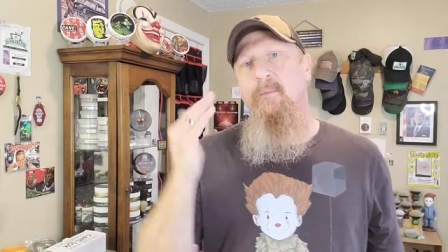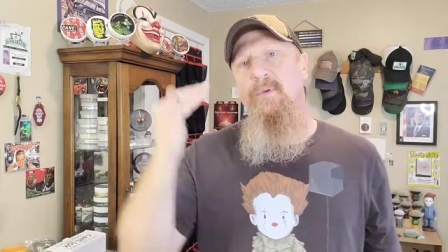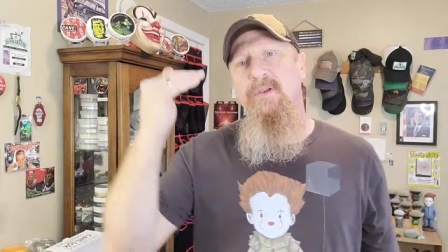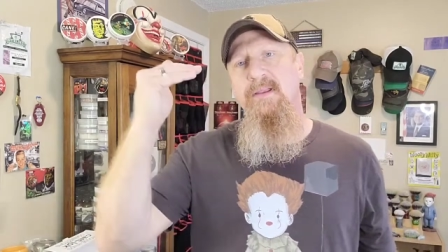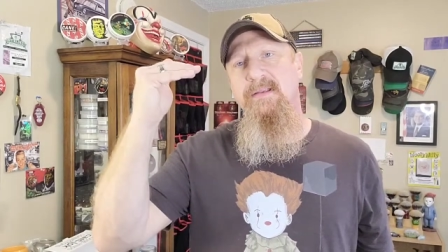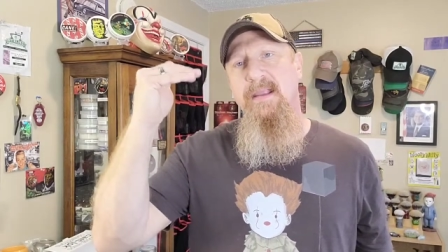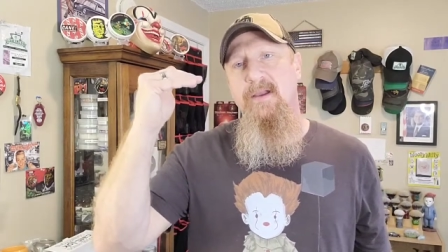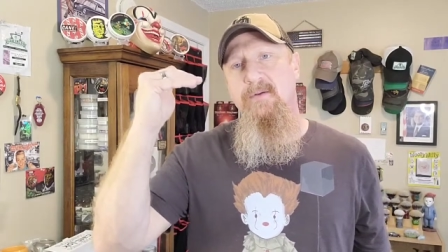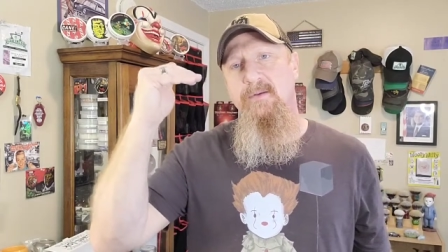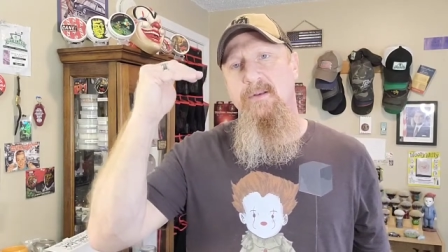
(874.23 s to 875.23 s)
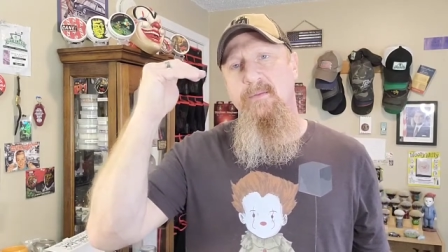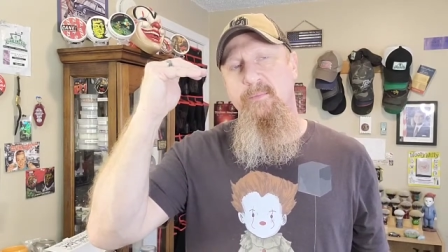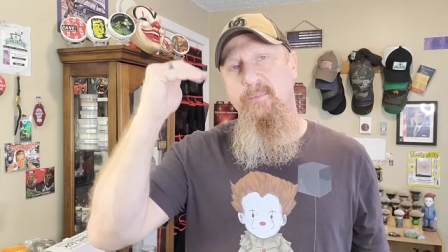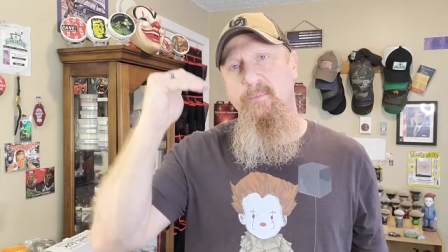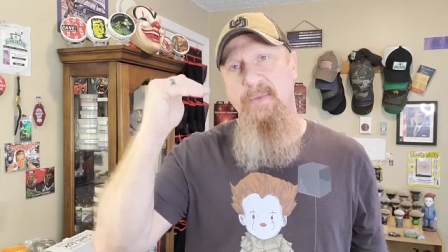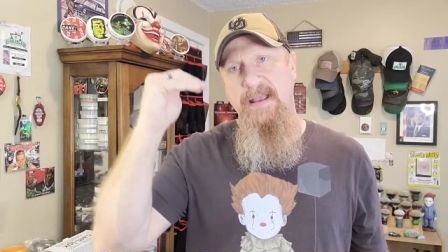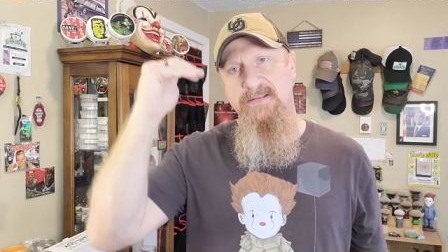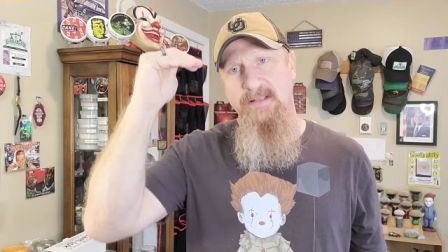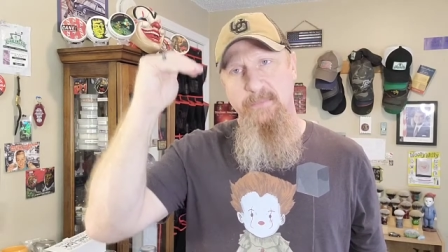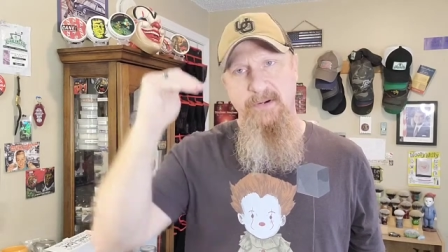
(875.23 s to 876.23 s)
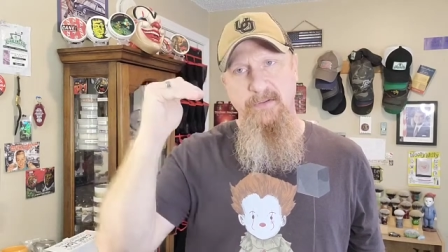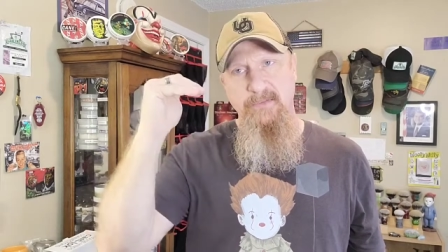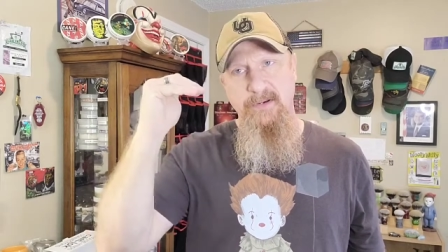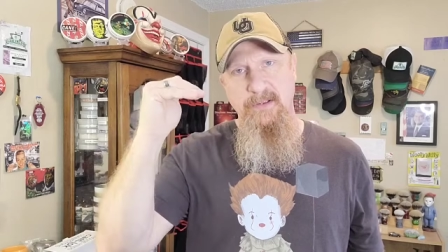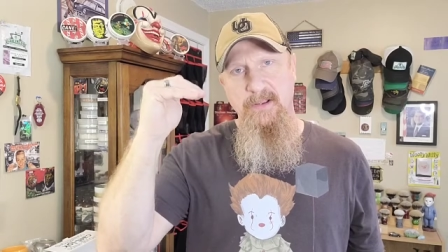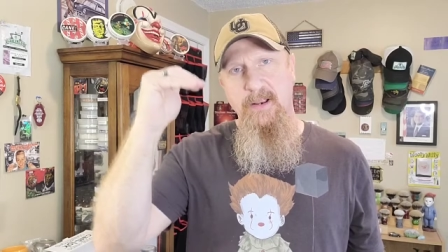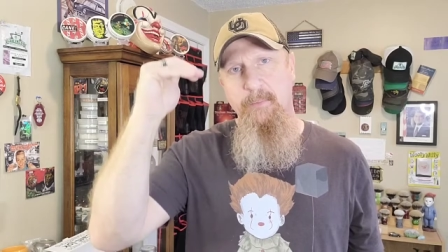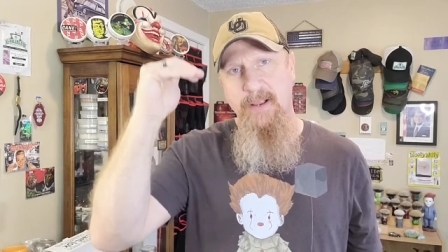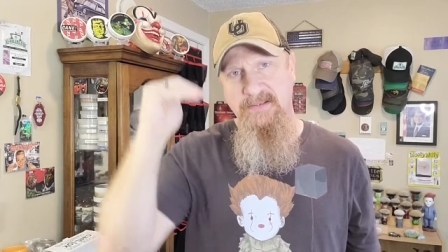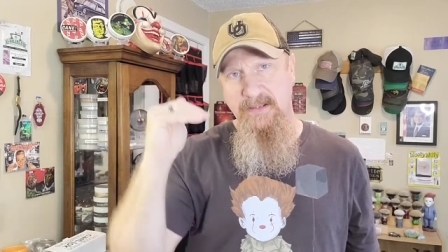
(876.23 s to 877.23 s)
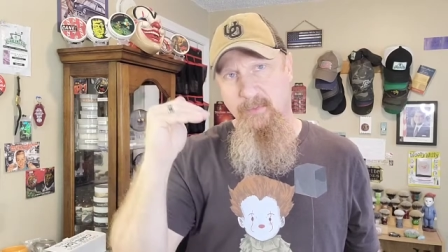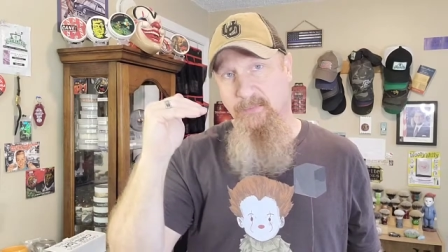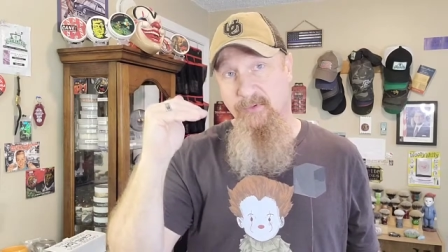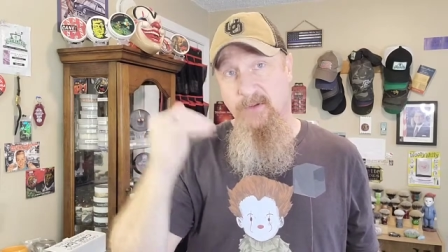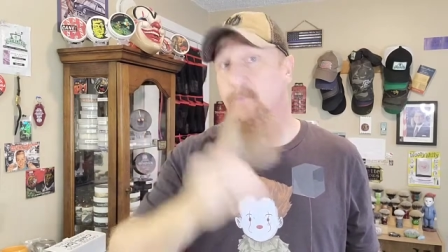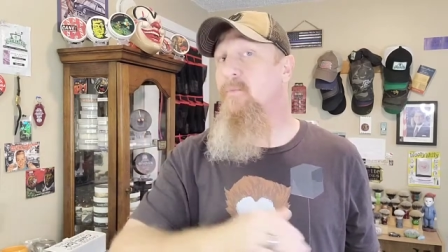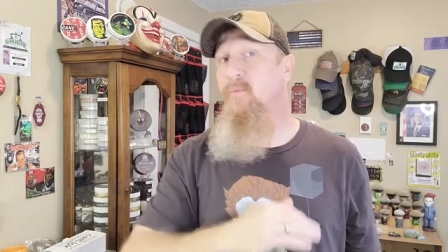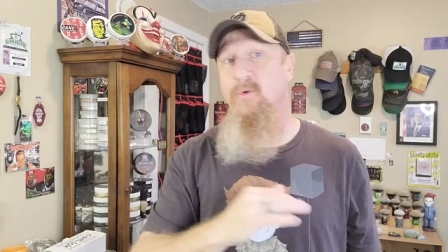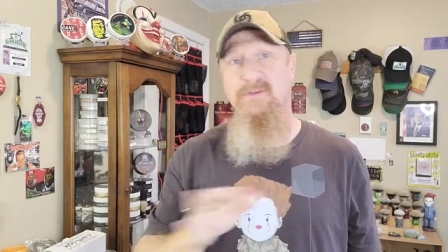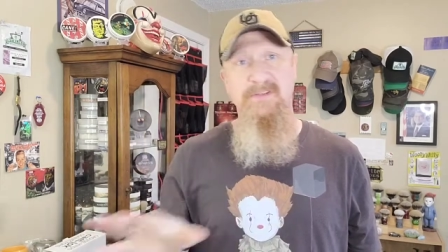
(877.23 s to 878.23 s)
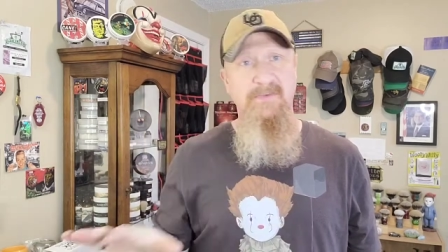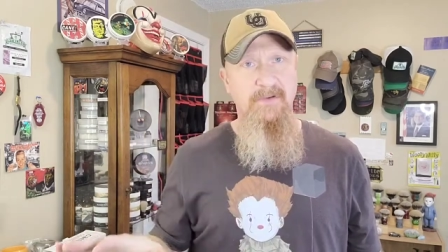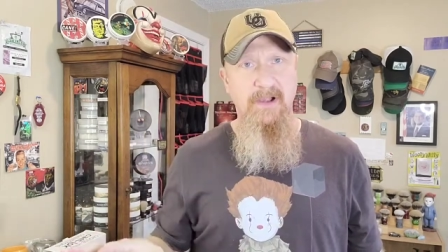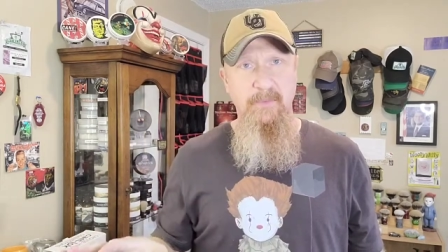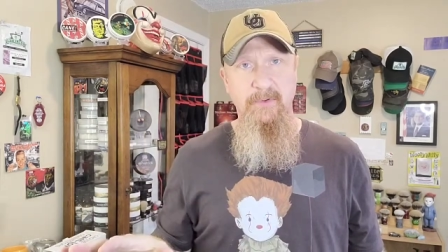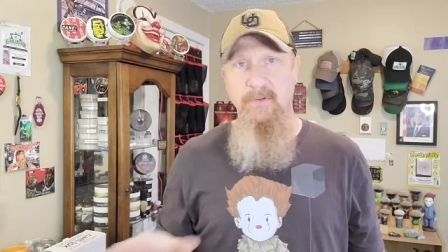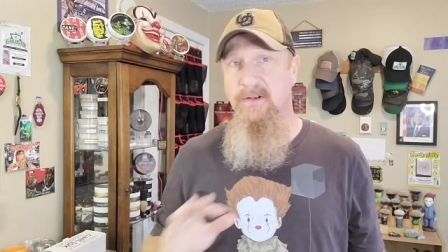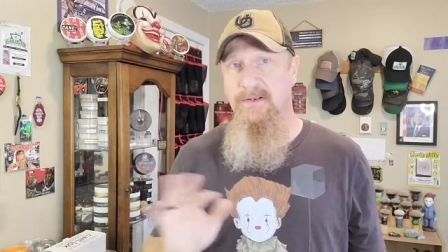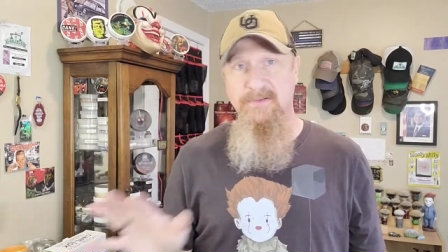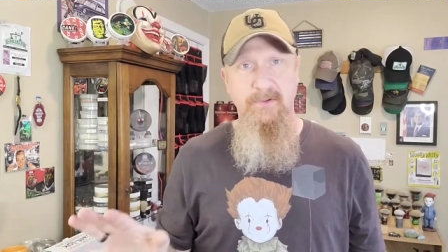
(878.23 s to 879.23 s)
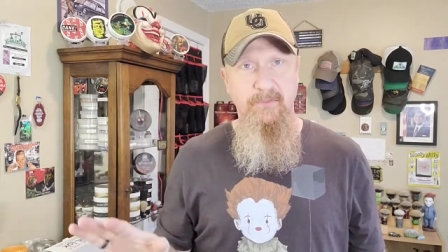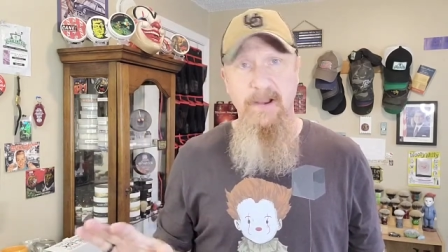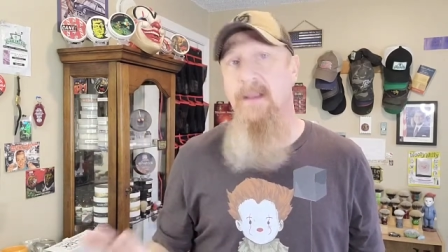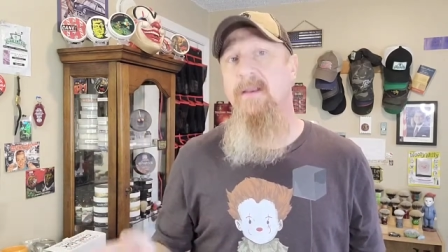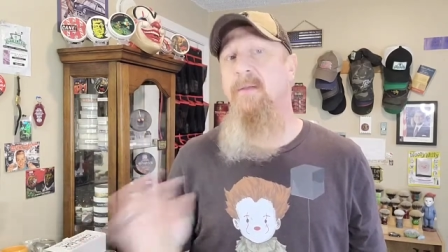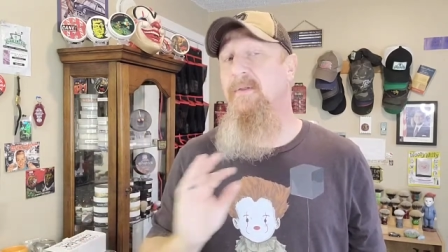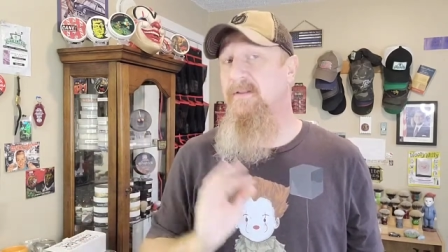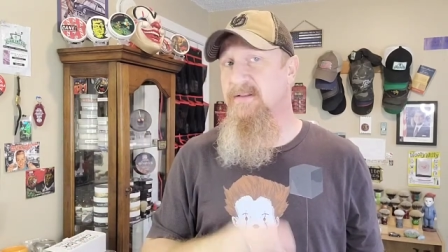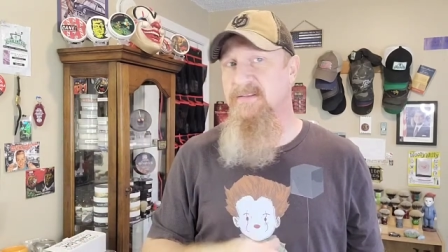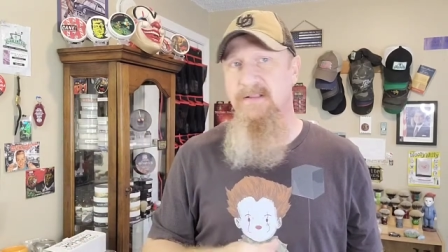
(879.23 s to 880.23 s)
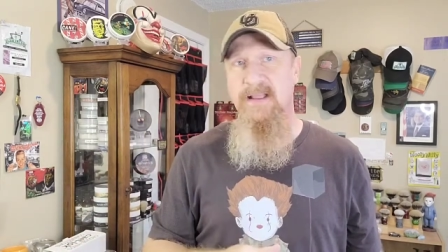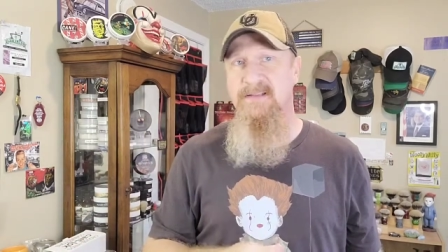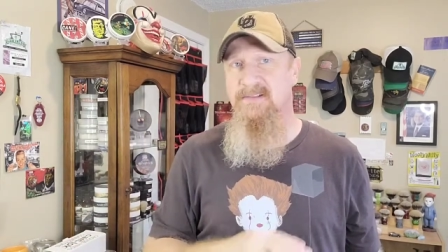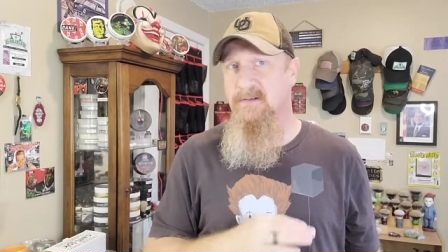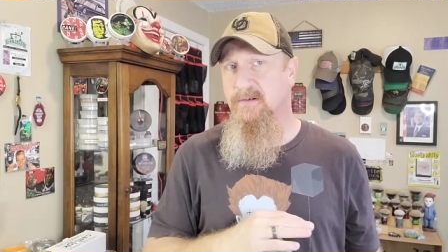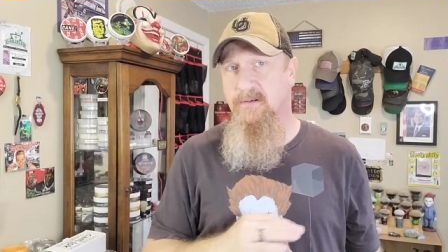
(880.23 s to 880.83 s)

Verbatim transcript: But you get down past that buttery vanilla and past that whipped cream, which is phenomenal in its own right. If it doesn't last